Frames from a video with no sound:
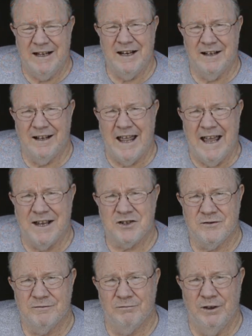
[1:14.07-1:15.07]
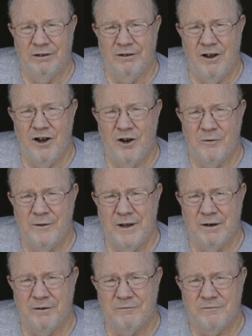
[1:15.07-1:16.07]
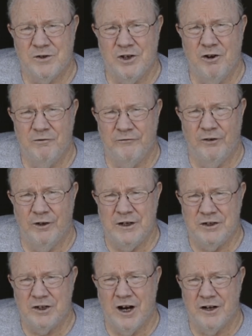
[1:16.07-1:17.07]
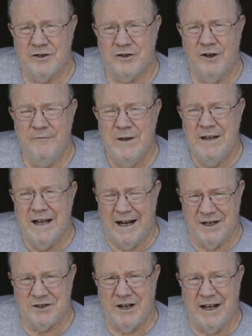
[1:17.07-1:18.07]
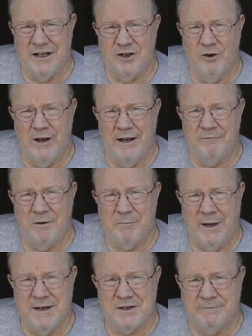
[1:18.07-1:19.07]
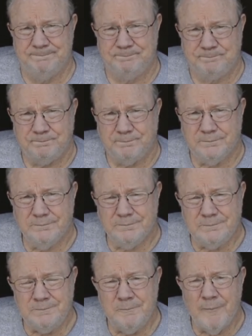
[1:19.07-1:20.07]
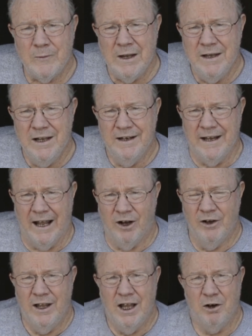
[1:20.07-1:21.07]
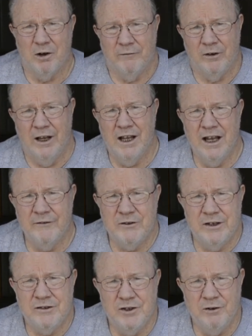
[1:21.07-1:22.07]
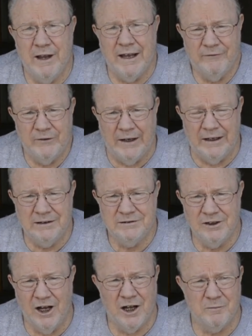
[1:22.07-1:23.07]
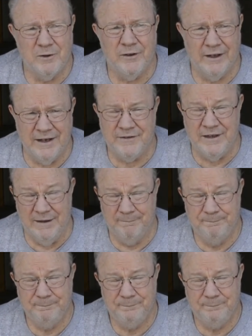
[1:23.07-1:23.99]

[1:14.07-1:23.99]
didn't last real long when they showed fully charged, so I decided to go ahead and replace them. Now, I would have loved to have gone with lithium,